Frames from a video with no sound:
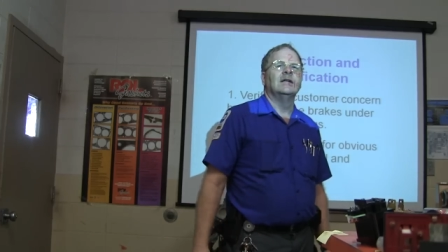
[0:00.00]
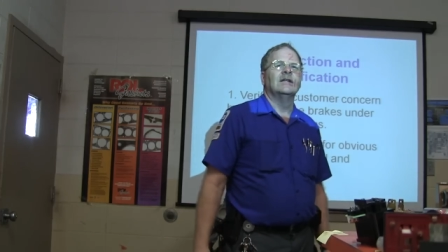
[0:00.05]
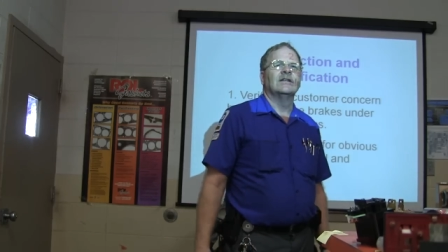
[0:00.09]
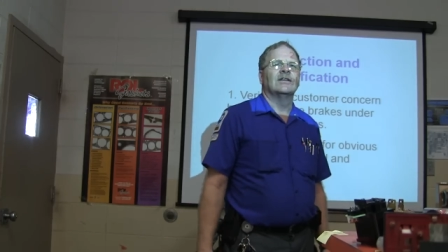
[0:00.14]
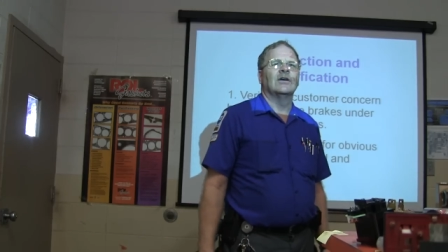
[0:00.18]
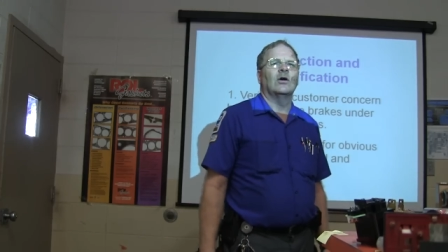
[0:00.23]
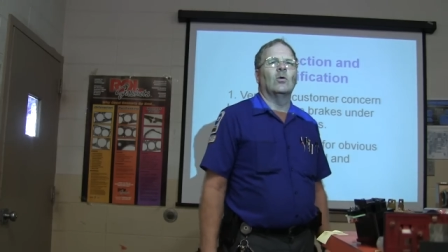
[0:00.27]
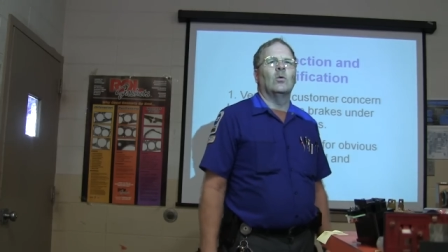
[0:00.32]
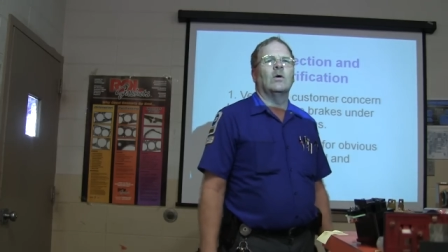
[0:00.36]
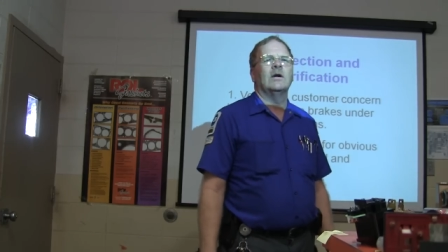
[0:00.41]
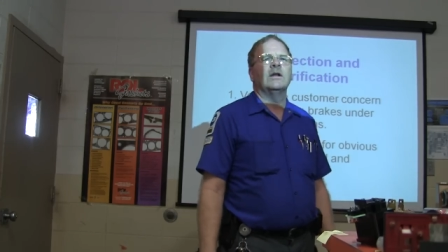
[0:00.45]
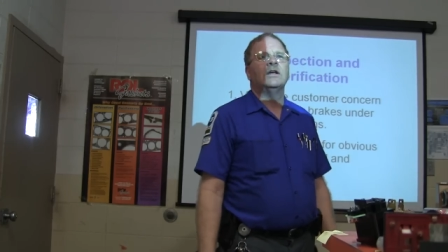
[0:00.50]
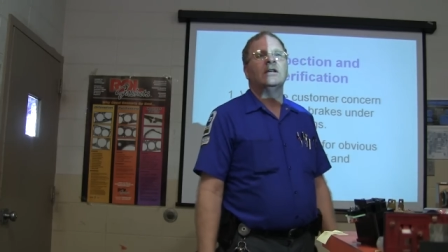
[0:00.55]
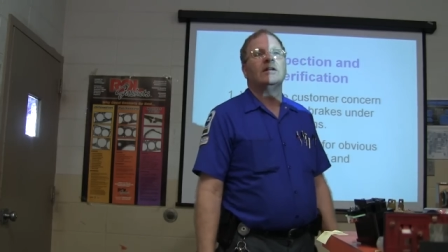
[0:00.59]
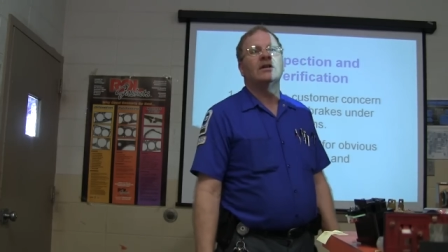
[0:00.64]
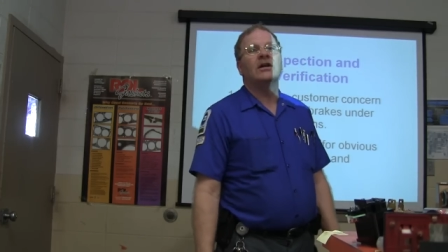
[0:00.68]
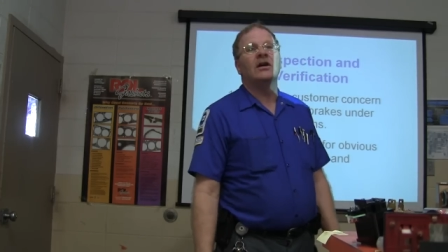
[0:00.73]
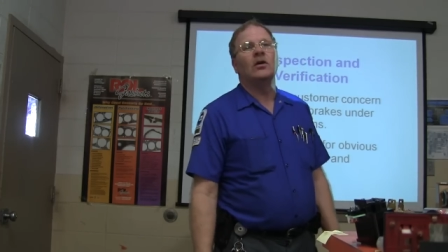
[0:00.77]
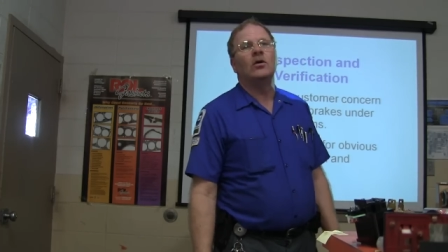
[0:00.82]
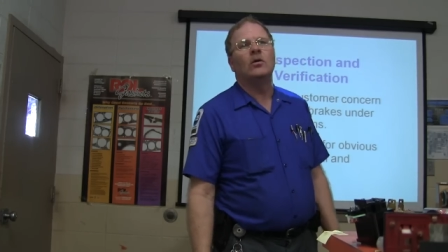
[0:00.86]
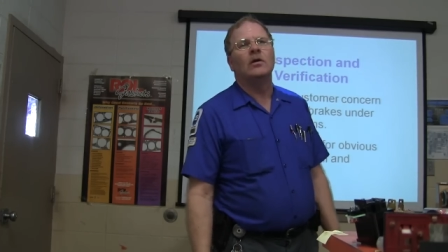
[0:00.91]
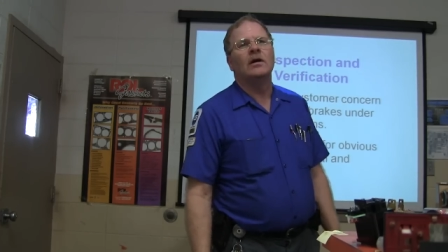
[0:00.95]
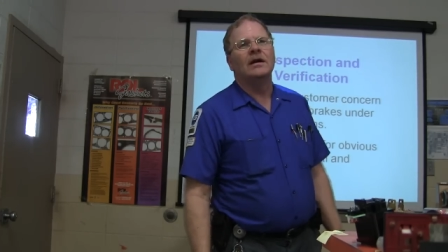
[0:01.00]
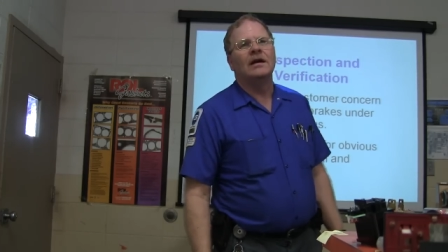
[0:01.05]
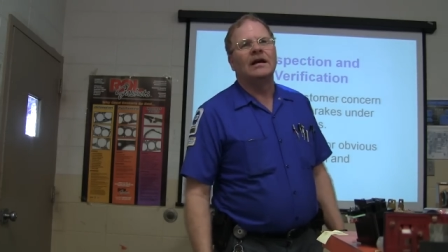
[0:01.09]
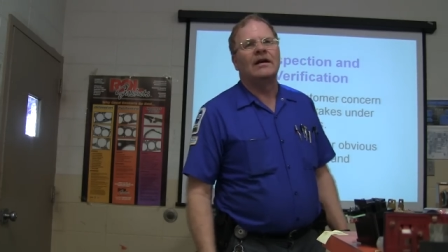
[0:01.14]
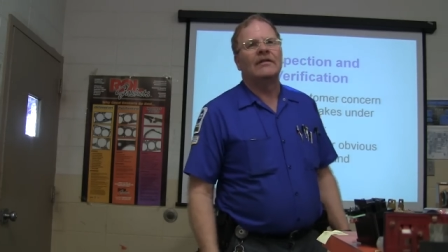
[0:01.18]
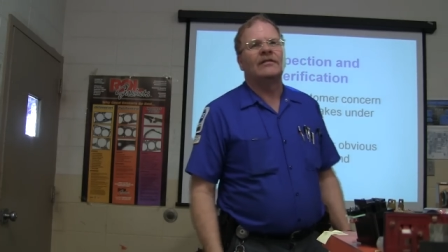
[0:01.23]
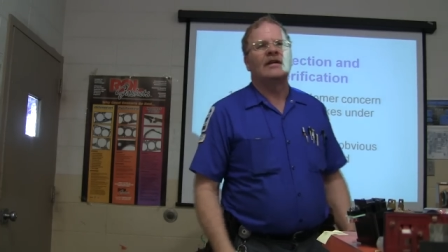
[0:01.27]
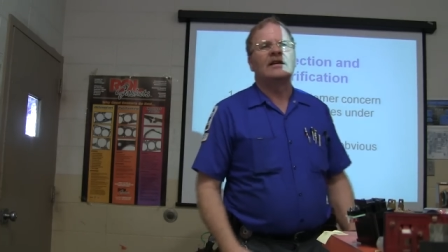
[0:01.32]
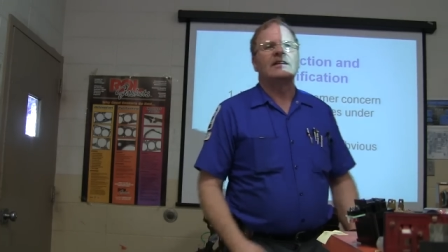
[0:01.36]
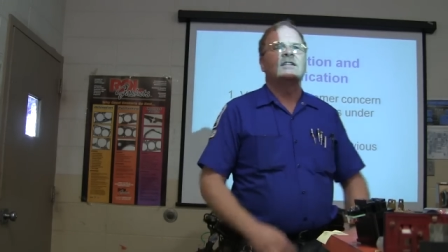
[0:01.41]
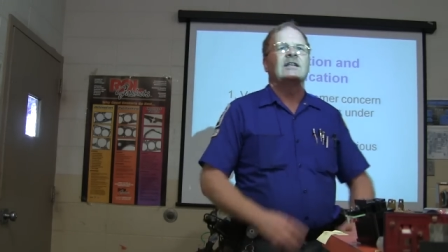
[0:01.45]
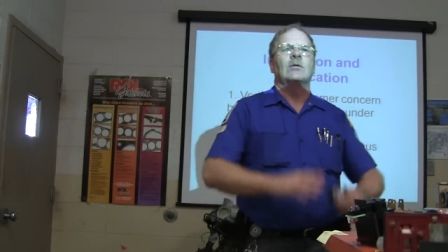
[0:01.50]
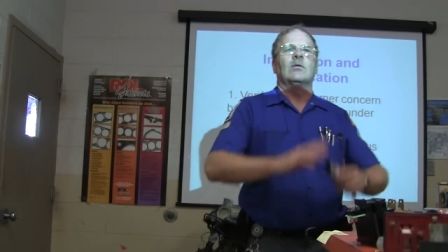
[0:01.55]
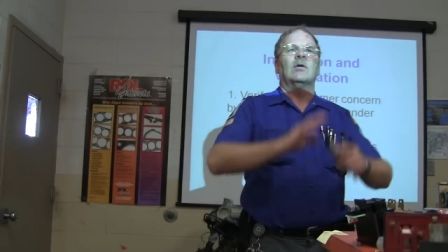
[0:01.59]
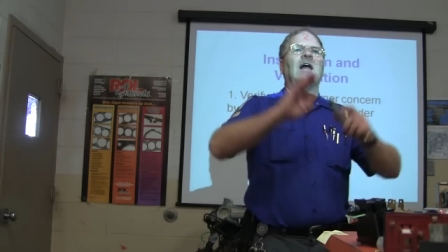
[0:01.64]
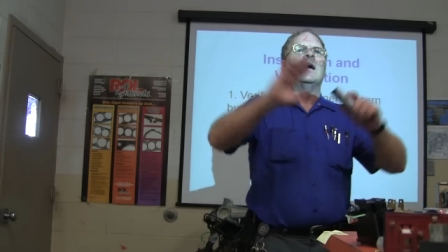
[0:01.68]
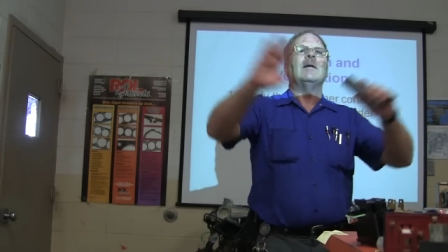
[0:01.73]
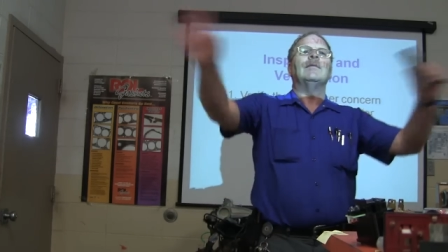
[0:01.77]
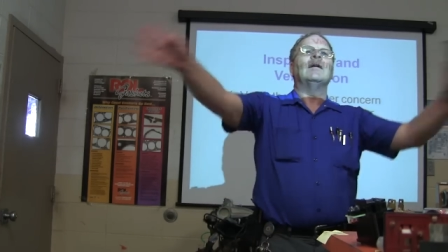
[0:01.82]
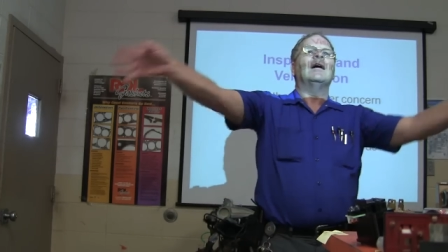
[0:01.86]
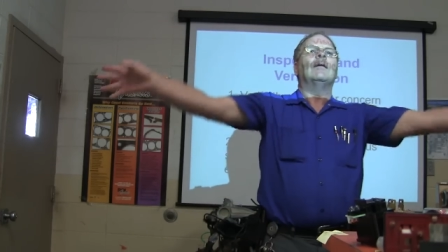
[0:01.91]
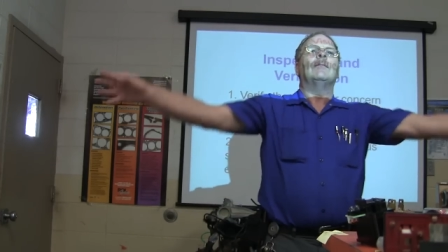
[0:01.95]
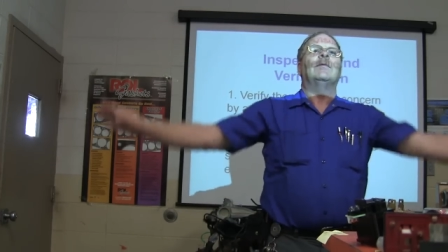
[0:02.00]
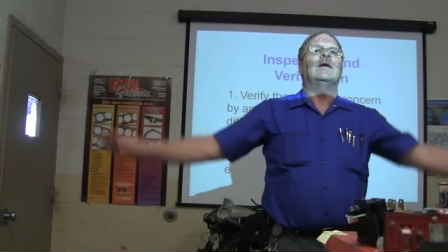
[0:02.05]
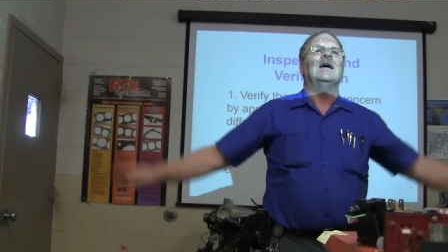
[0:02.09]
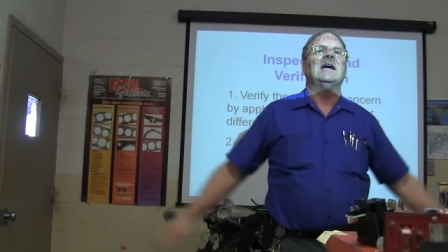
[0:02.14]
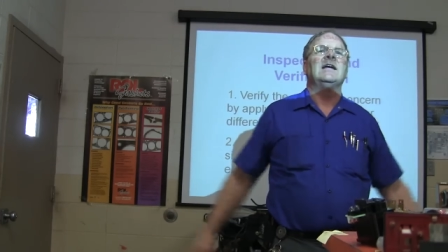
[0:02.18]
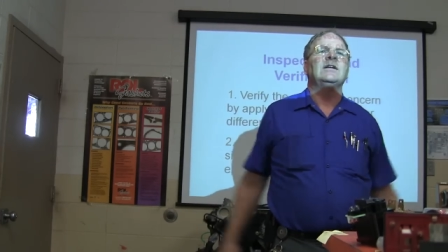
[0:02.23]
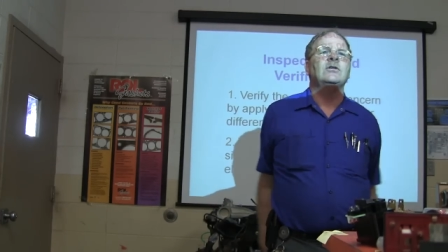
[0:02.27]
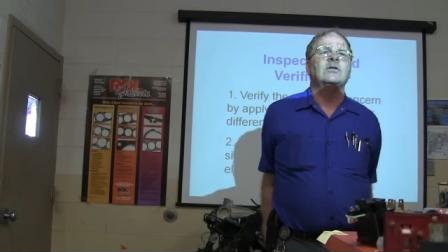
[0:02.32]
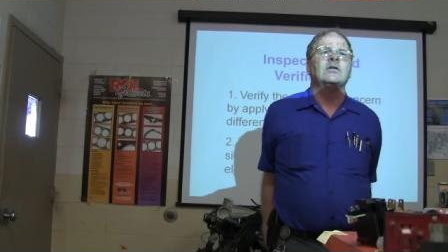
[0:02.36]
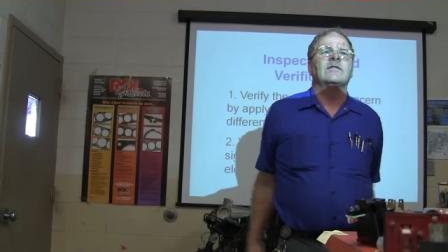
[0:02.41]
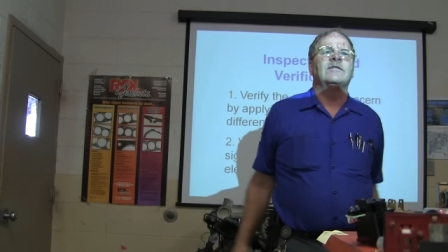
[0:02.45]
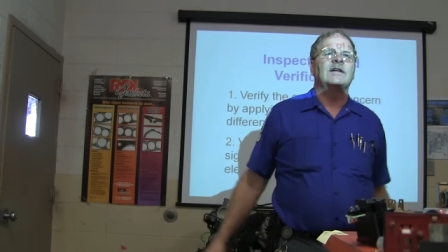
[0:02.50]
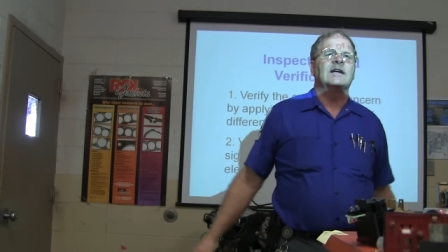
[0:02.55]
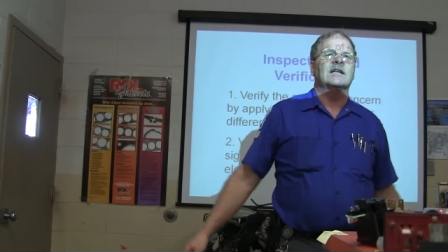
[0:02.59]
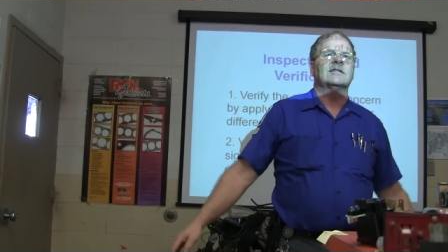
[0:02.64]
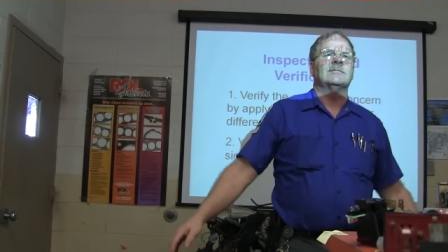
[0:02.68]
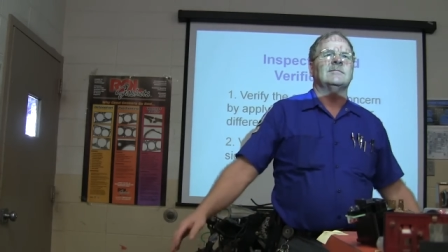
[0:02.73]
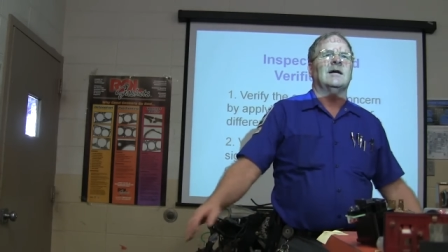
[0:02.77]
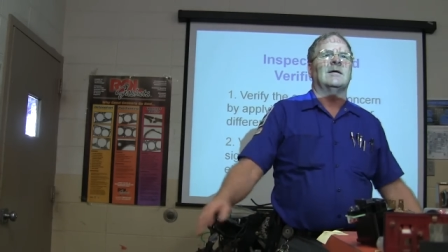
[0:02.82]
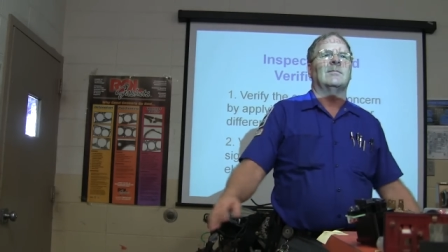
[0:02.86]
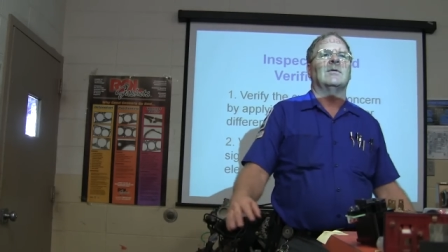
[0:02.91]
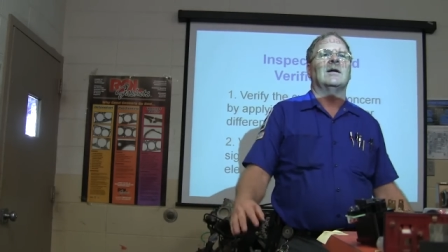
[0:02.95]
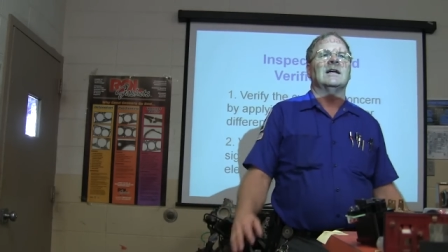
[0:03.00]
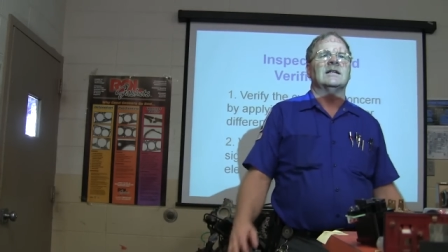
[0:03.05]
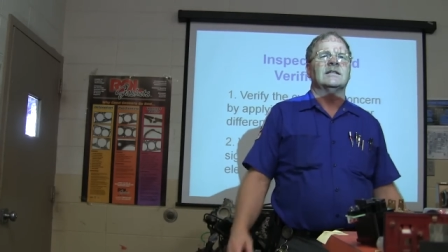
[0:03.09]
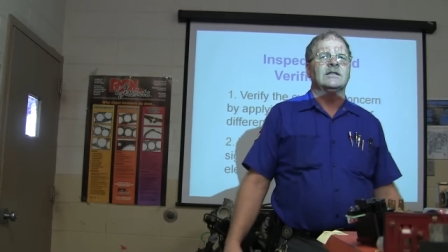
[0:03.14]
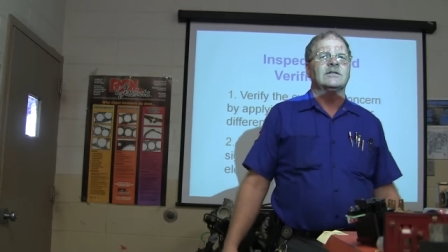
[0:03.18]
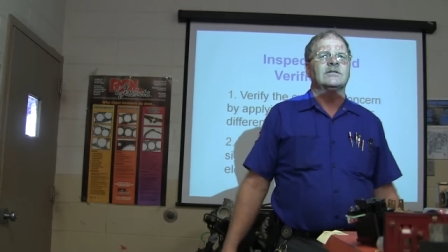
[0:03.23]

So what do you do if they say, well, I'm not paying you to fix my brakes?